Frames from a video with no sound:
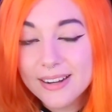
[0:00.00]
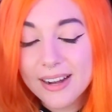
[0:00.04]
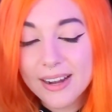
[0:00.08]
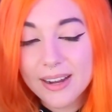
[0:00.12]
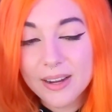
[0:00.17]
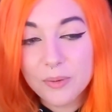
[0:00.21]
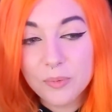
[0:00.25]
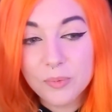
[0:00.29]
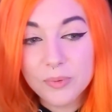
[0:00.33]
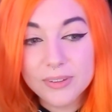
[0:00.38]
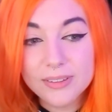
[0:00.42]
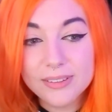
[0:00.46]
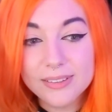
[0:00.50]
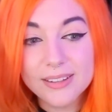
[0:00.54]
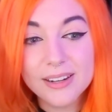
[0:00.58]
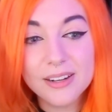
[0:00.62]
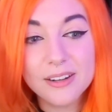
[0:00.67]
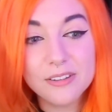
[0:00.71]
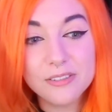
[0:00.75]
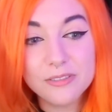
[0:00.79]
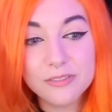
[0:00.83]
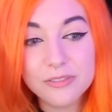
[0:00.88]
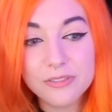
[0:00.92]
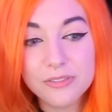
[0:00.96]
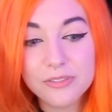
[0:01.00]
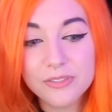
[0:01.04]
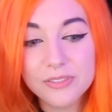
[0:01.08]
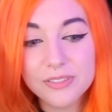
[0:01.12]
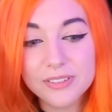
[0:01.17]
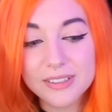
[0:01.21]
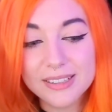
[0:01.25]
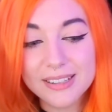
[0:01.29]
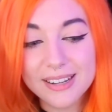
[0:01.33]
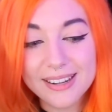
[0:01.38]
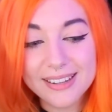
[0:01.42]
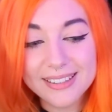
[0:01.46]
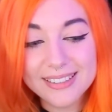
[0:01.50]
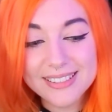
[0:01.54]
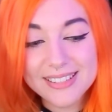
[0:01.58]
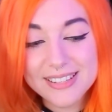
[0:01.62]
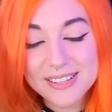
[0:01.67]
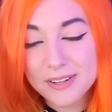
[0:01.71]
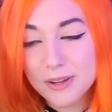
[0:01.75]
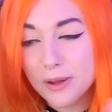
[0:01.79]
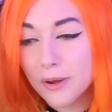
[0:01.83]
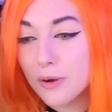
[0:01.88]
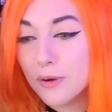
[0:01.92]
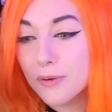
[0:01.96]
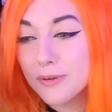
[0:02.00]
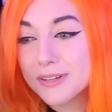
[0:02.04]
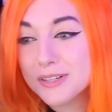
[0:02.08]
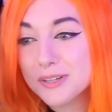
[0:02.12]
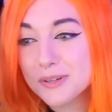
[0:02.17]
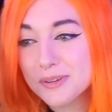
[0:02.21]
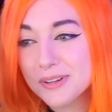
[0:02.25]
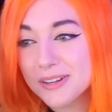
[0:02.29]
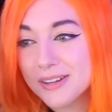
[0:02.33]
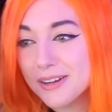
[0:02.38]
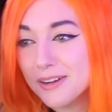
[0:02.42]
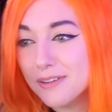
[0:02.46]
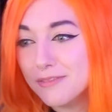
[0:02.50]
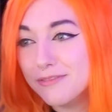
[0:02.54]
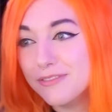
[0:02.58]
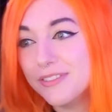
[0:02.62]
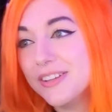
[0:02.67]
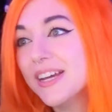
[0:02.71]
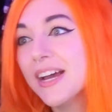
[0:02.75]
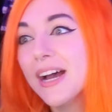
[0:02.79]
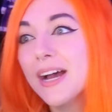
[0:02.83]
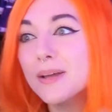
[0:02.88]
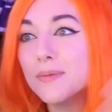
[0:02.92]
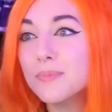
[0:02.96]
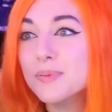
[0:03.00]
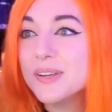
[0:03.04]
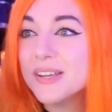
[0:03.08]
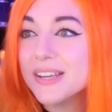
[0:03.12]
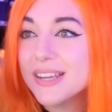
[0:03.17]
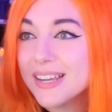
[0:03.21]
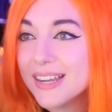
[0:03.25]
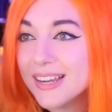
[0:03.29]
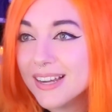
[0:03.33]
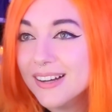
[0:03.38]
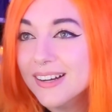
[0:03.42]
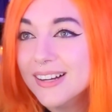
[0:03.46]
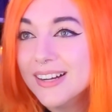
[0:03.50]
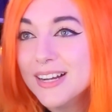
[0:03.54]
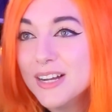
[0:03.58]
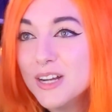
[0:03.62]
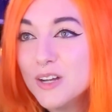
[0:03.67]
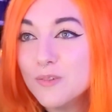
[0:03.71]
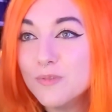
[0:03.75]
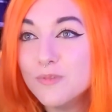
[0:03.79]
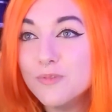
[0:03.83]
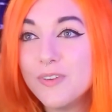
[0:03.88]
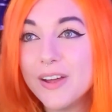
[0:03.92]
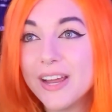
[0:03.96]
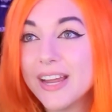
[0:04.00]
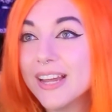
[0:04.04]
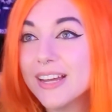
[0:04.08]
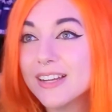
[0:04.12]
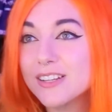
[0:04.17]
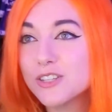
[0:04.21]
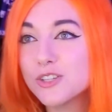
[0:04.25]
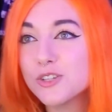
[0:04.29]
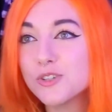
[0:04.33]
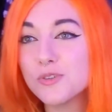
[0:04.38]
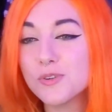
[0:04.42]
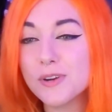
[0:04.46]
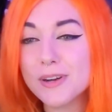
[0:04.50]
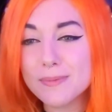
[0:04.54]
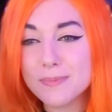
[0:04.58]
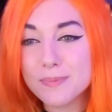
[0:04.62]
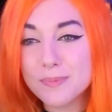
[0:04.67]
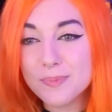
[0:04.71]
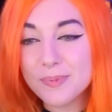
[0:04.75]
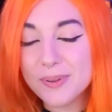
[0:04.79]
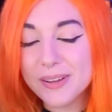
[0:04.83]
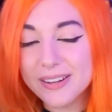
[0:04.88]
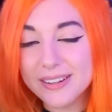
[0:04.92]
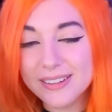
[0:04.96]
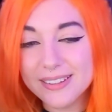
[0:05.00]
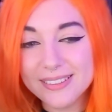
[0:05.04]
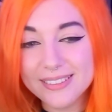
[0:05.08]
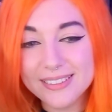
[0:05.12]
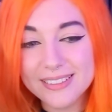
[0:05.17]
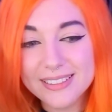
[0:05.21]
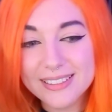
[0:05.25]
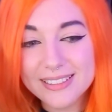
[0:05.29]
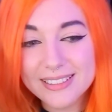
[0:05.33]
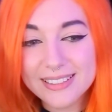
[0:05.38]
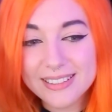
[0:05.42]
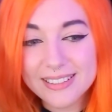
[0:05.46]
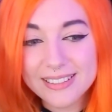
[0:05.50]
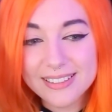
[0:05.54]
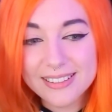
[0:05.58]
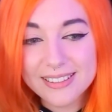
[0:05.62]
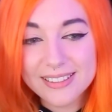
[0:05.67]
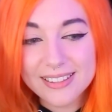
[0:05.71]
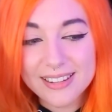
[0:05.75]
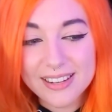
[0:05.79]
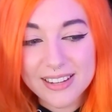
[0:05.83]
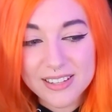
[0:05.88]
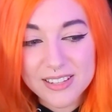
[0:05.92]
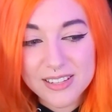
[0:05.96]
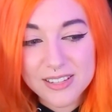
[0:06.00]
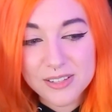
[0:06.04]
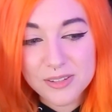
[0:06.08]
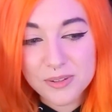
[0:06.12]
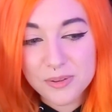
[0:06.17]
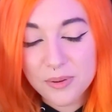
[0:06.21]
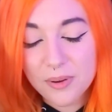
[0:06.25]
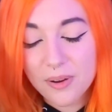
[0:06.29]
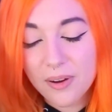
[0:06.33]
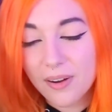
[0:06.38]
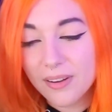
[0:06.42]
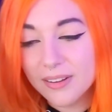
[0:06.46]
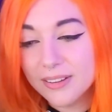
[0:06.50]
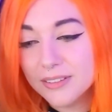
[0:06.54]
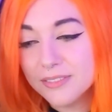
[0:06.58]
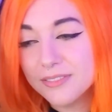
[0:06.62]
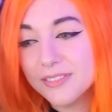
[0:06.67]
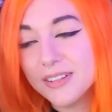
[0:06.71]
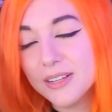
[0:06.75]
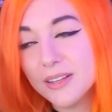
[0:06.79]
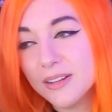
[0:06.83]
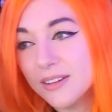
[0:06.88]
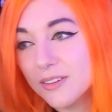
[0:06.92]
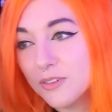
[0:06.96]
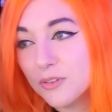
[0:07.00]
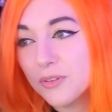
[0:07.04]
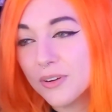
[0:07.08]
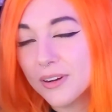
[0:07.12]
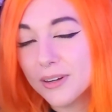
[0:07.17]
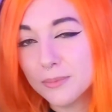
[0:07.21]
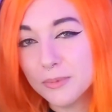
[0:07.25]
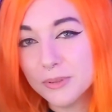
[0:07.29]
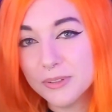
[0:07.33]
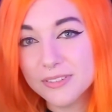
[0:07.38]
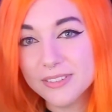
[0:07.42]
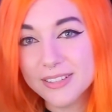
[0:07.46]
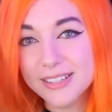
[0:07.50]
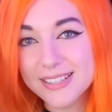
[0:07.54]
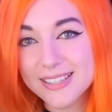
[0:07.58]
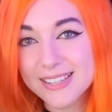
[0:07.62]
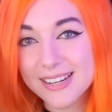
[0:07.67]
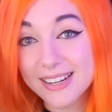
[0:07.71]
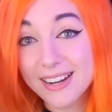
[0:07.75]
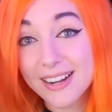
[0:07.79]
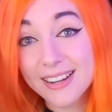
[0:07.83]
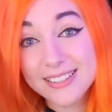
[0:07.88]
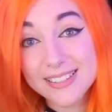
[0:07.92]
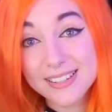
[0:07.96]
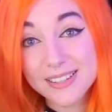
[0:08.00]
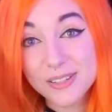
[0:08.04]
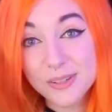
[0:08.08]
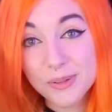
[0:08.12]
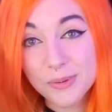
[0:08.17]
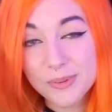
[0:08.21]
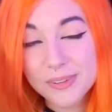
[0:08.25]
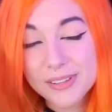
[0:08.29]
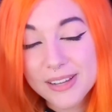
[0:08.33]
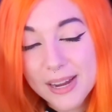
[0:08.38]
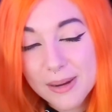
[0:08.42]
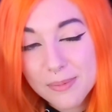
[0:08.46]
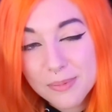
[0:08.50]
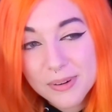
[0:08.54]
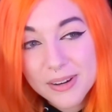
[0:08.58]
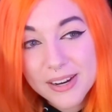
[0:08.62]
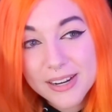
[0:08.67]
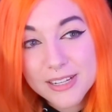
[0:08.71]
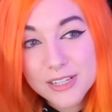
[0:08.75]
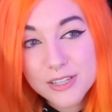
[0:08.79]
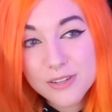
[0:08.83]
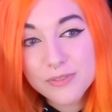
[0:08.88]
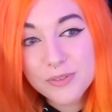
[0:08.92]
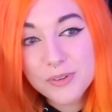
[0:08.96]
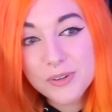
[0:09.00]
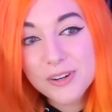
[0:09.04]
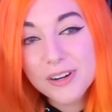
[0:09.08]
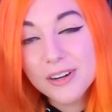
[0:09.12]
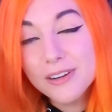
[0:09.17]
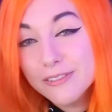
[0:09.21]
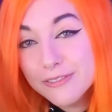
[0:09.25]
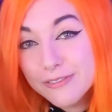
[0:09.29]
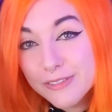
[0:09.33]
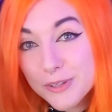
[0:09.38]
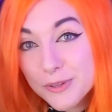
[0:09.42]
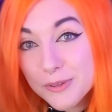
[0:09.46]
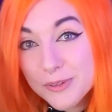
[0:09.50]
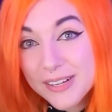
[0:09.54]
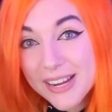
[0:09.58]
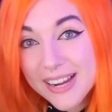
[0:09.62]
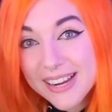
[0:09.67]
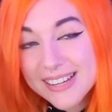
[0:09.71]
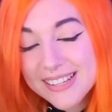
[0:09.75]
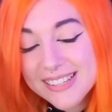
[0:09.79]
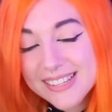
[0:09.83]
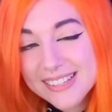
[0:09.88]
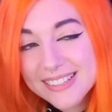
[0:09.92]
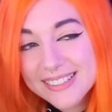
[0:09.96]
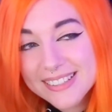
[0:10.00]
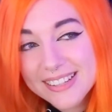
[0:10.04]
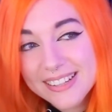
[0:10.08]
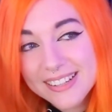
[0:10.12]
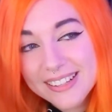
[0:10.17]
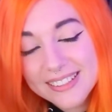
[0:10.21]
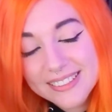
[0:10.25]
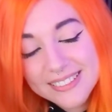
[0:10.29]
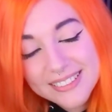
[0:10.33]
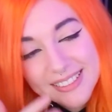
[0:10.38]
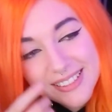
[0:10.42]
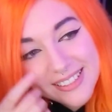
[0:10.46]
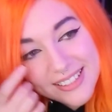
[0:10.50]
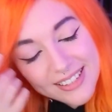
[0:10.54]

I wouldn't have gotten to go to a VIP Vegas trip and get to do all of the incredible things I got to do with HyperX for a few days in there.